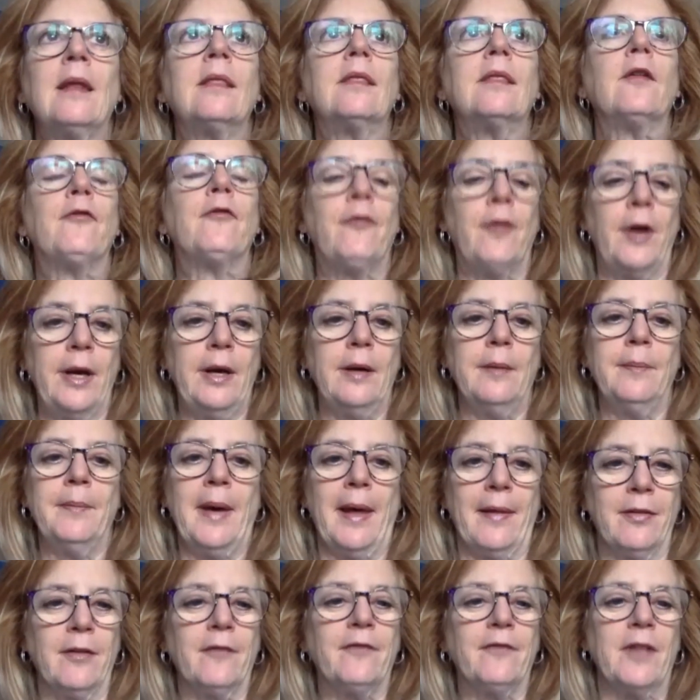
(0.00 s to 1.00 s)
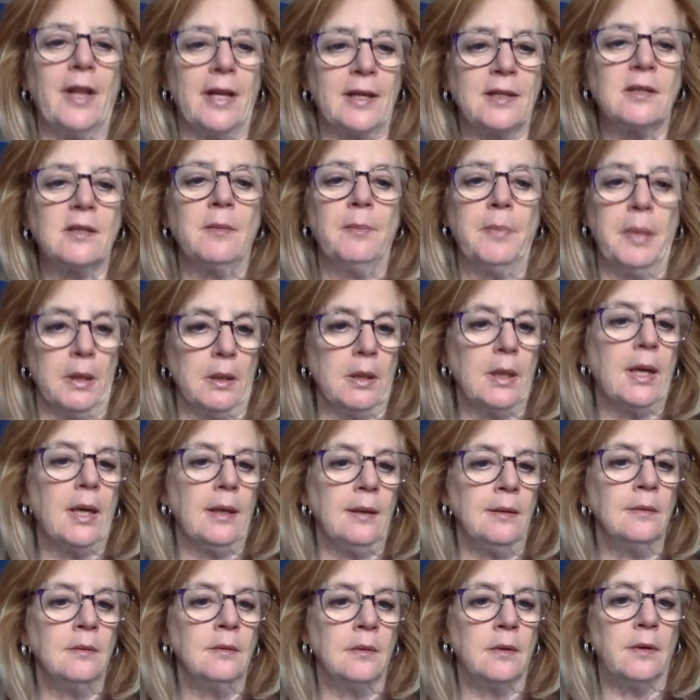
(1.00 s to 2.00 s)
The freedom and the
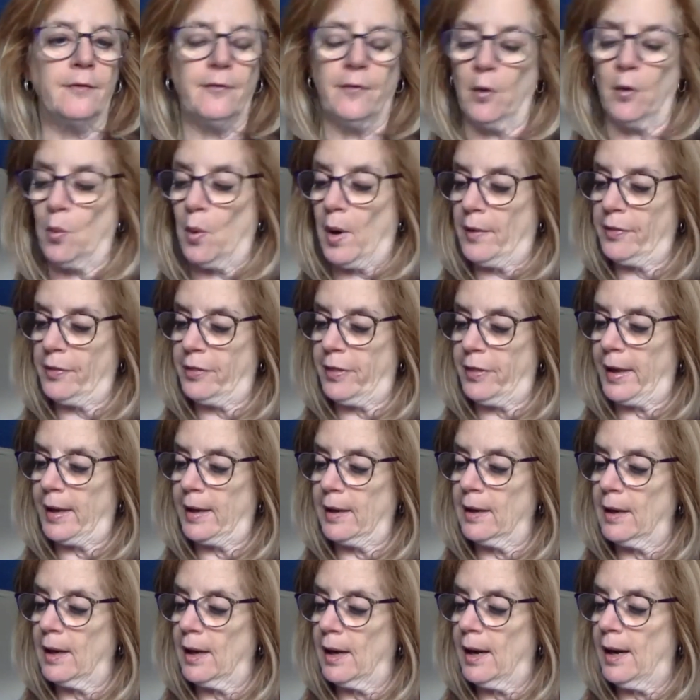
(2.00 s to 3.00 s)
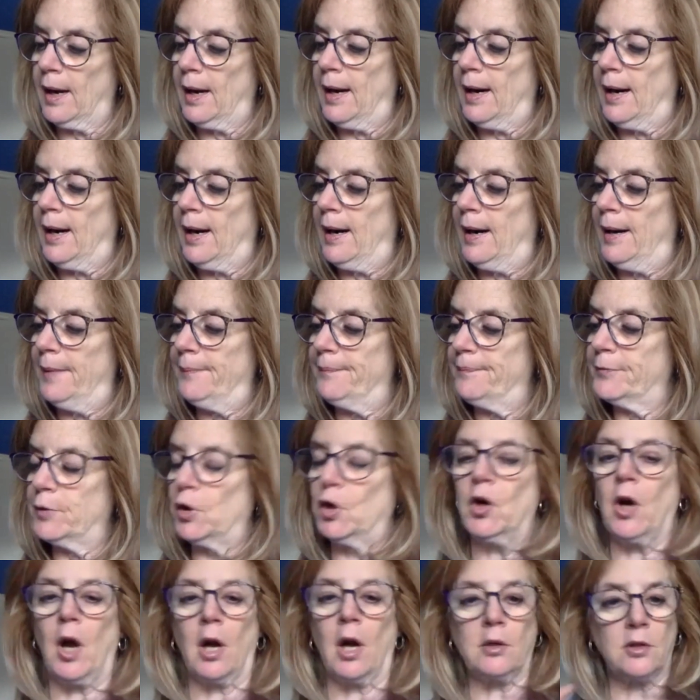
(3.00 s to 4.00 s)
flexibility, for one thing. You're
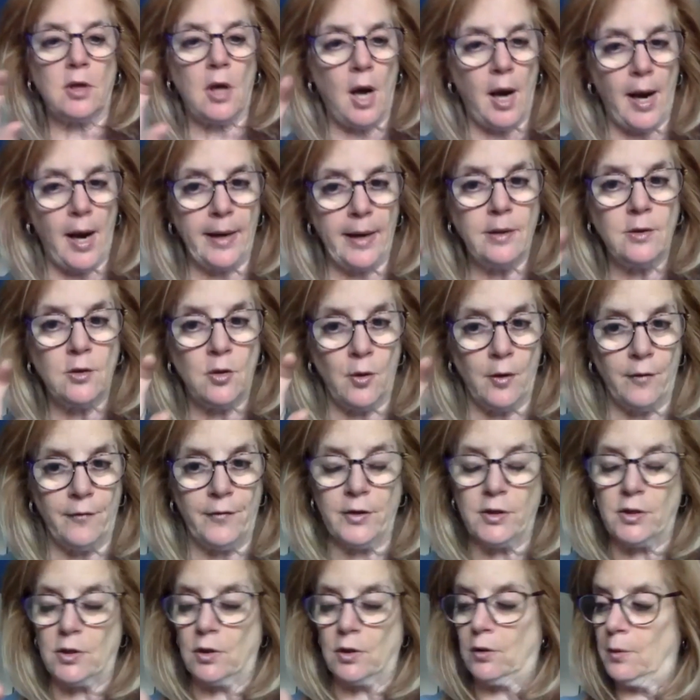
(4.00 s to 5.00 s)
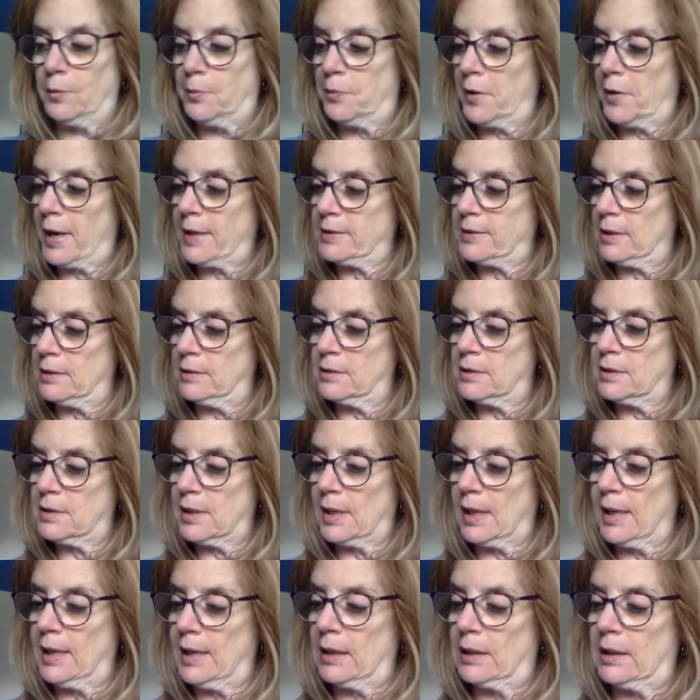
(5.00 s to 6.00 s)
not tied to a physical presence
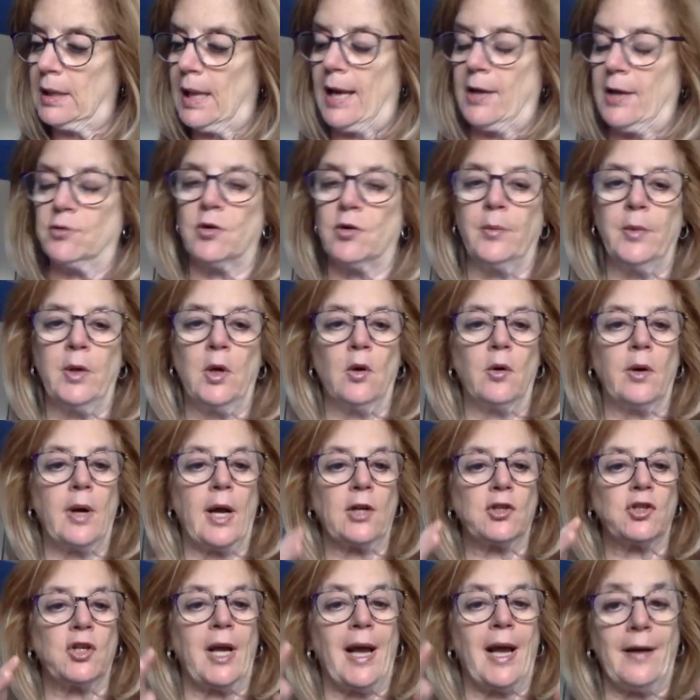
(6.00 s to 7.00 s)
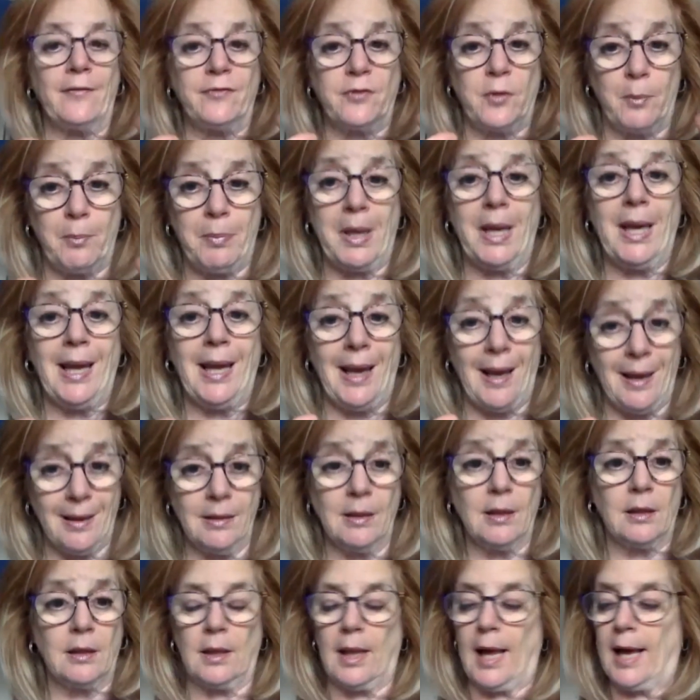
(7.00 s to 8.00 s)
in a classroom. You don't actually have to be in
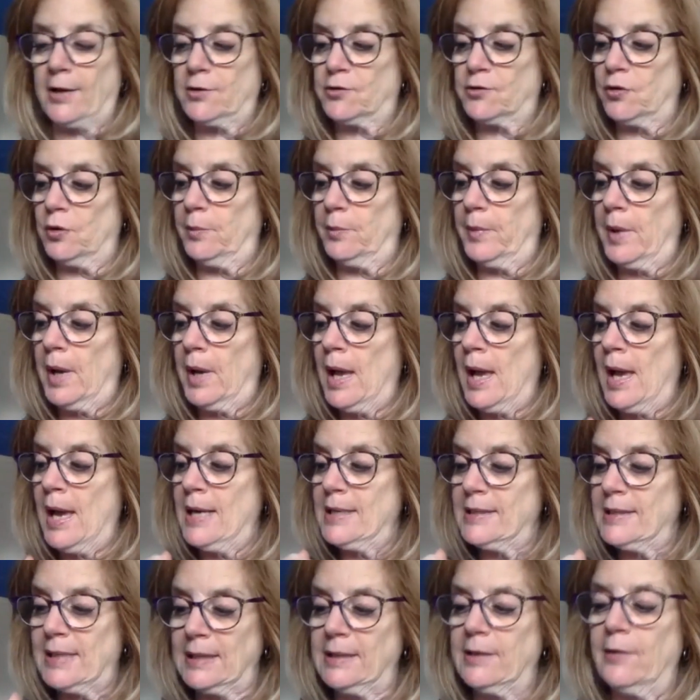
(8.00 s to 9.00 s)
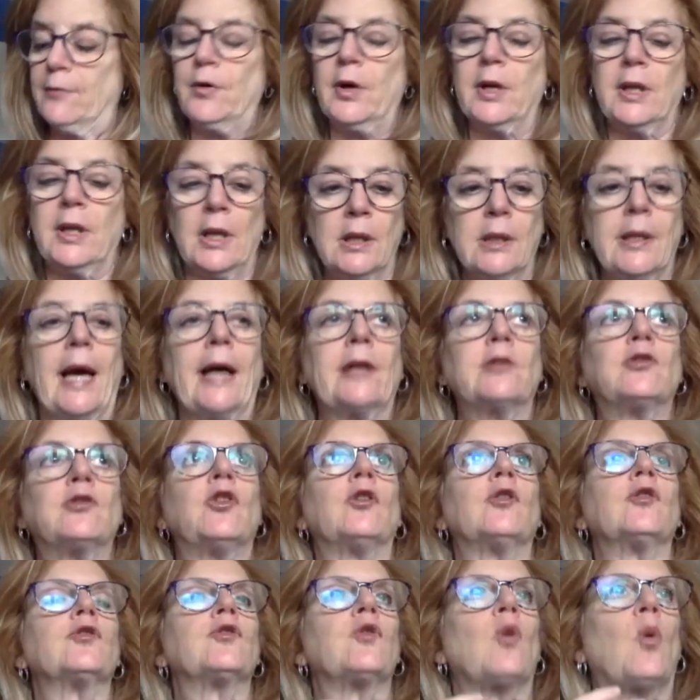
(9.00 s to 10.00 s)
the classroom delivering the
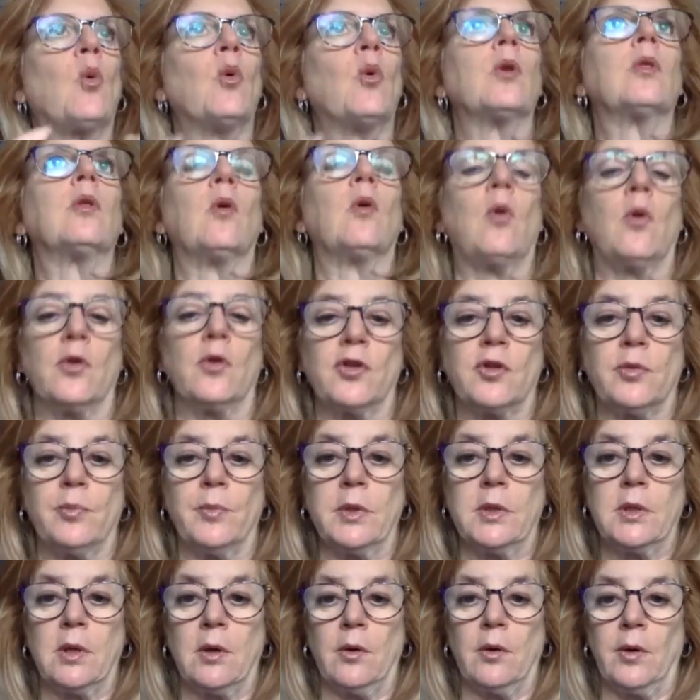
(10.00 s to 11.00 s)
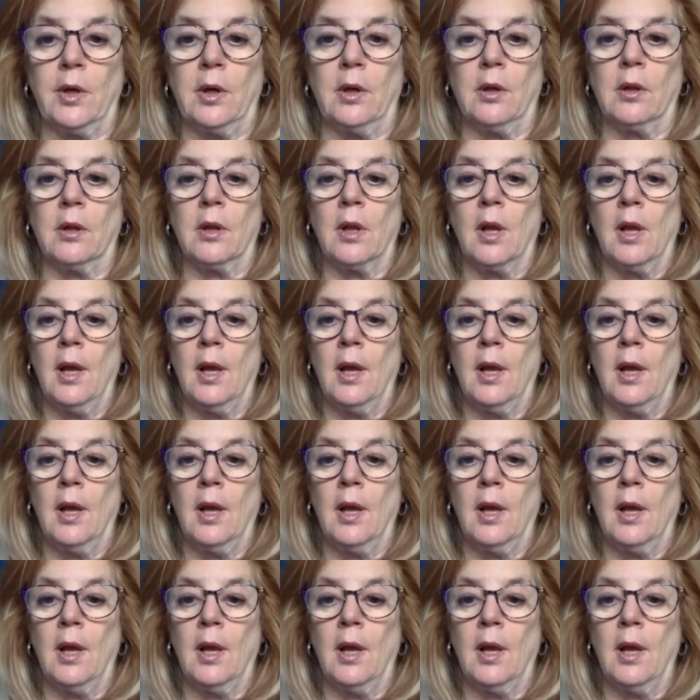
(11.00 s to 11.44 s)
lectures or the course material